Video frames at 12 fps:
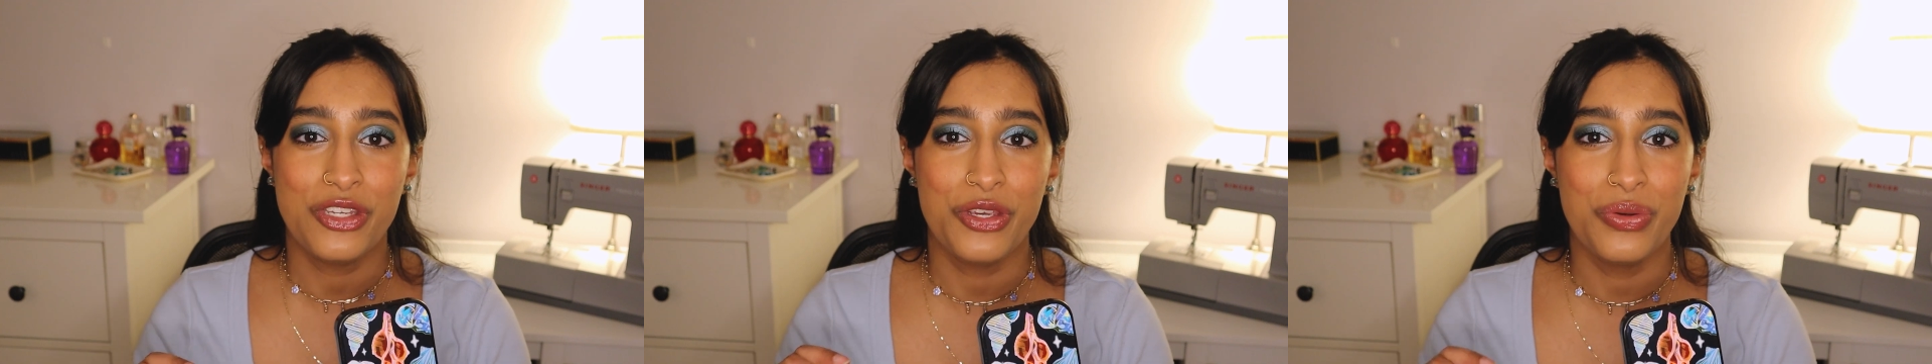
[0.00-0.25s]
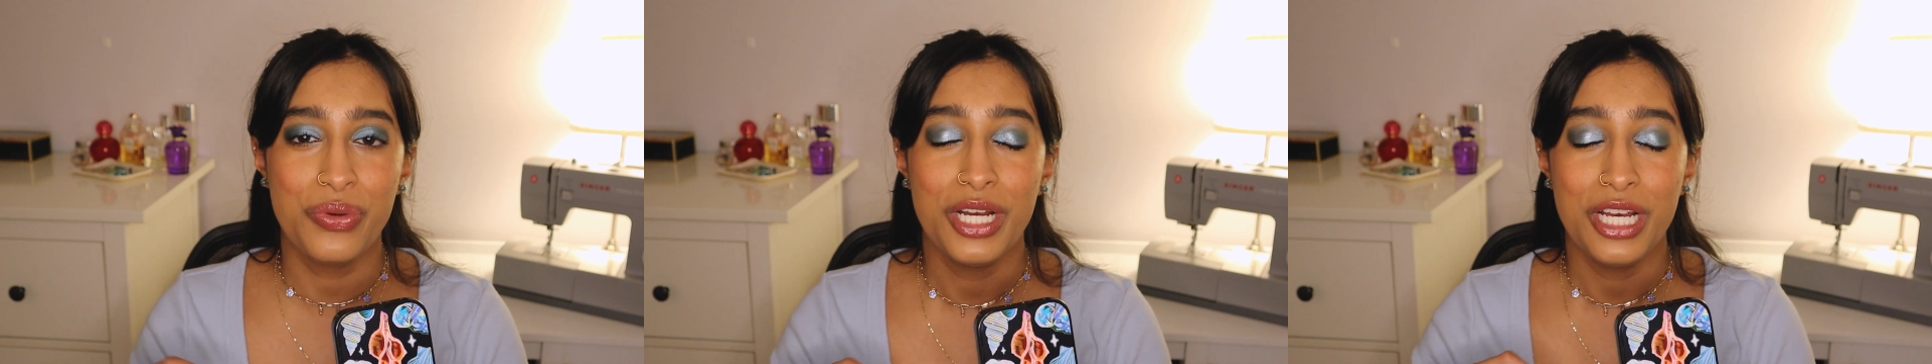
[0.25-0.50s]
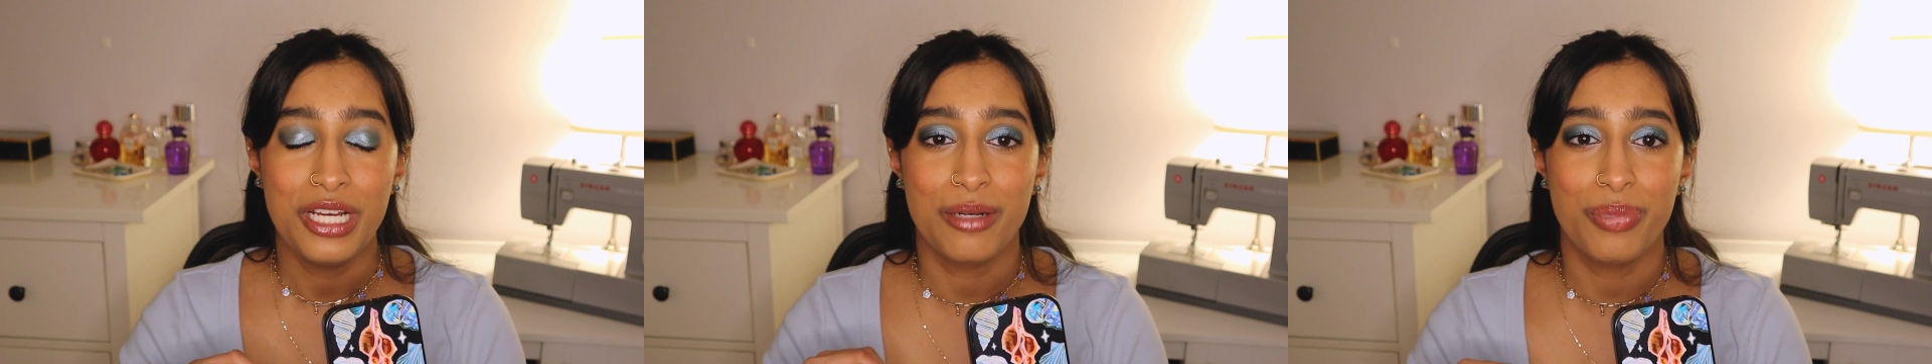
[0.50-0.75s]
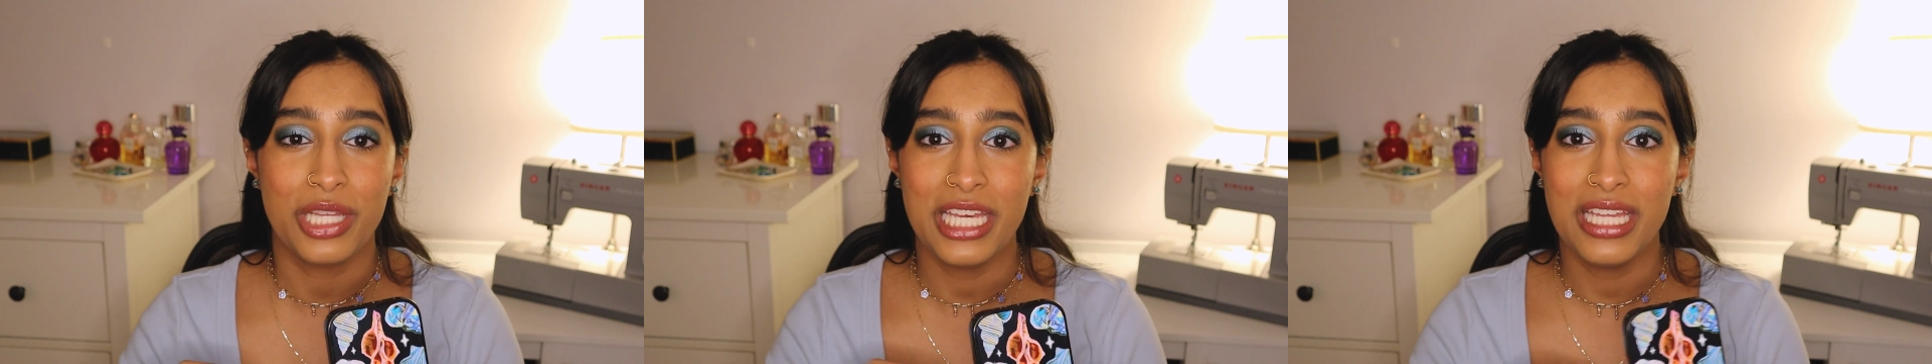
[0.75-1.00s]
to
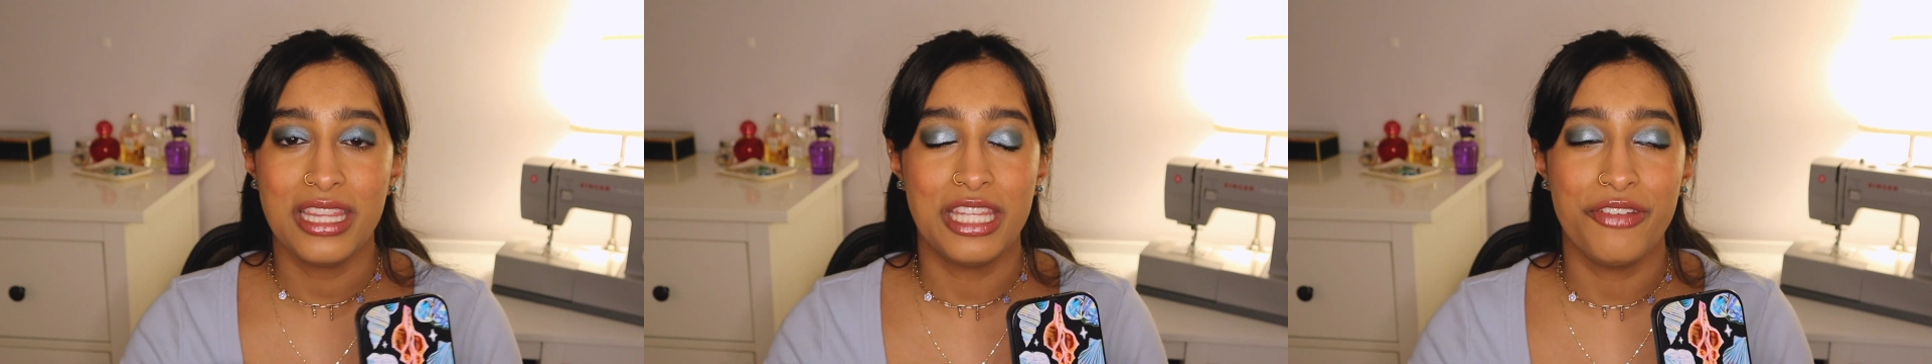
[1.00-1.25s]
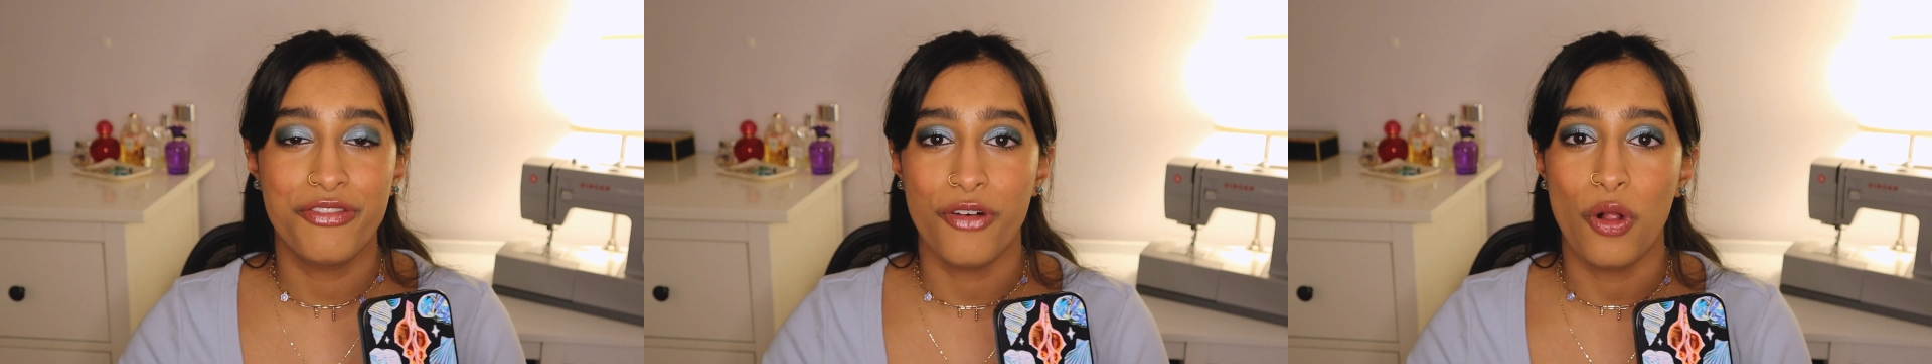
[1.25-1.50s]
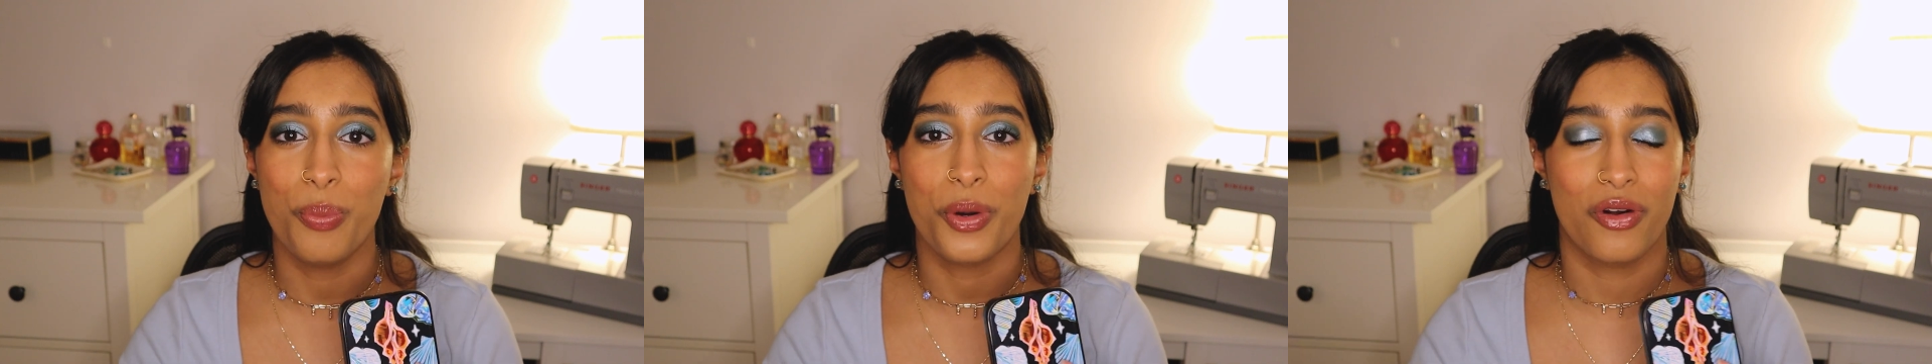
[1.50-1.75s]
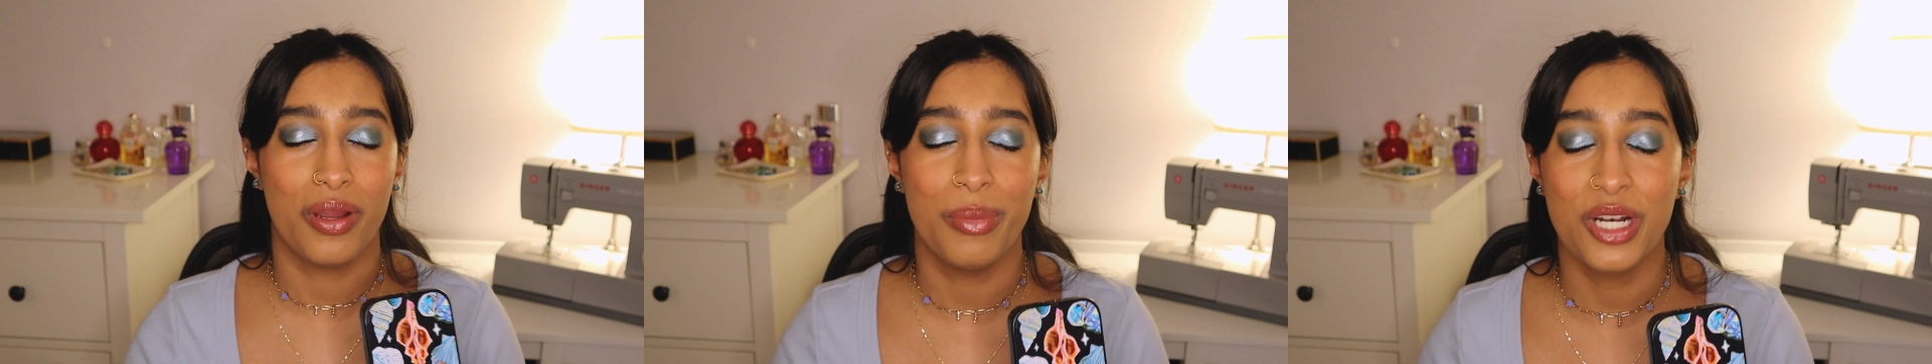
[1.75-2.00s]
complete the full
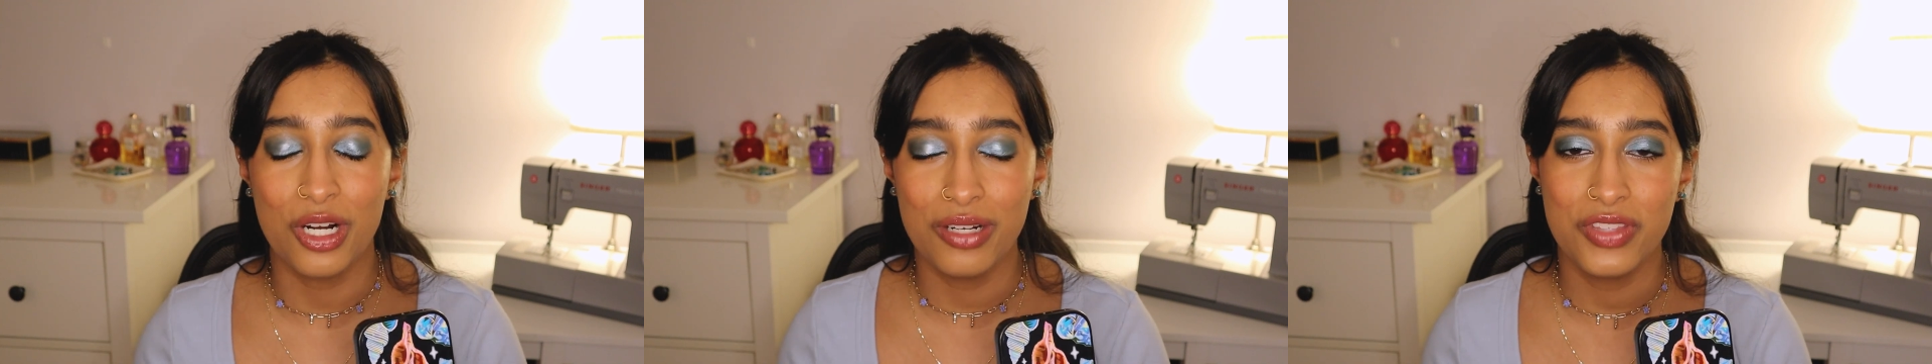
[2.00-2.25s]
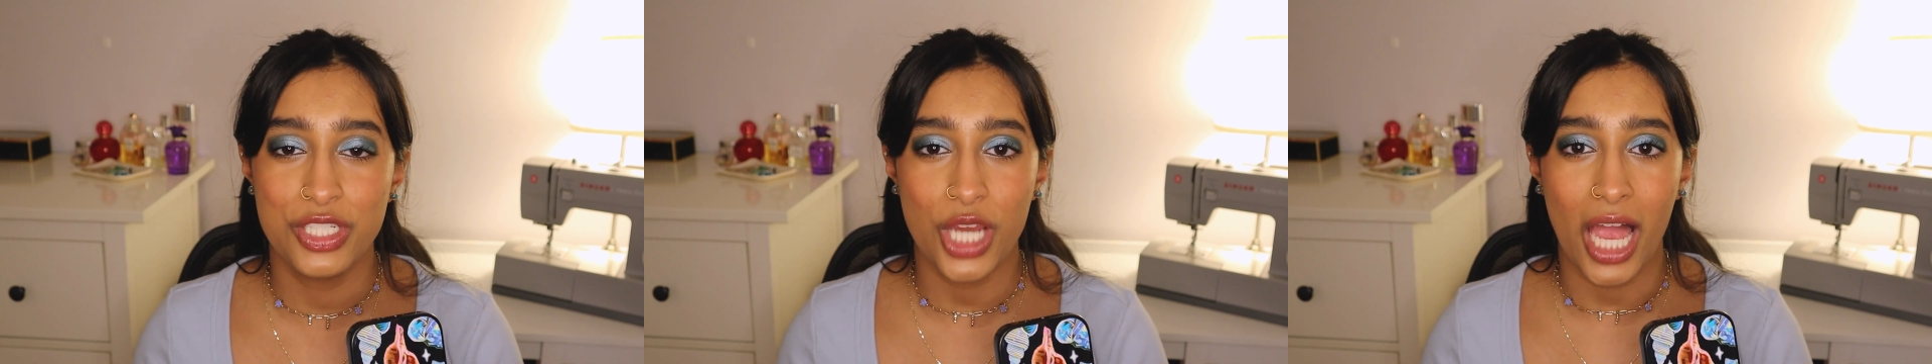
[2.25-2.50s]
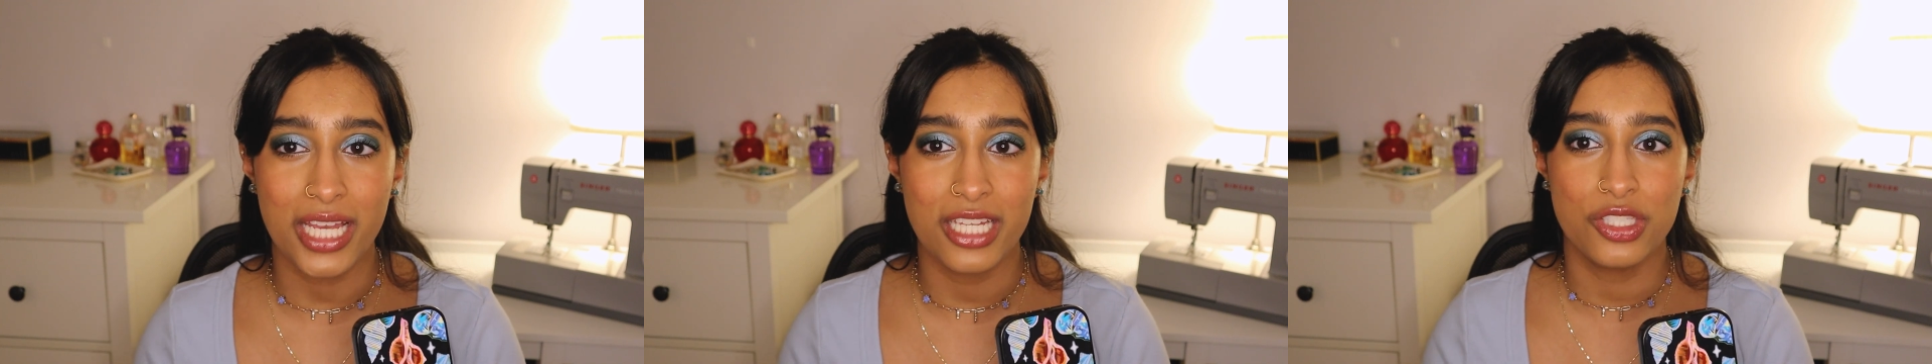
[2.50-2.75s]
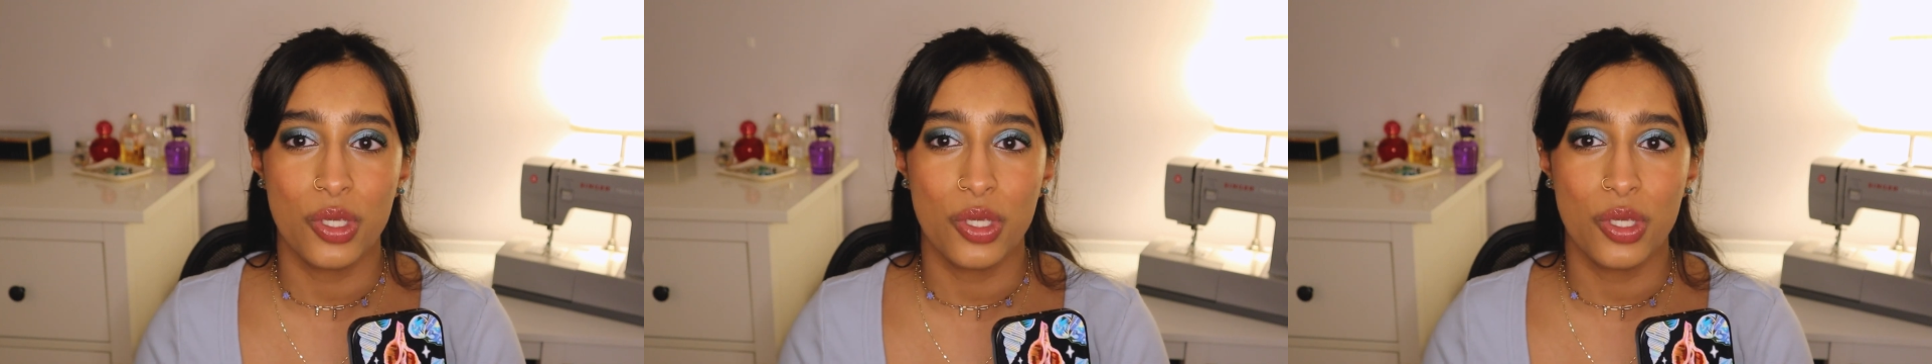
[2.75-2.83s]
perimeter of the jacket,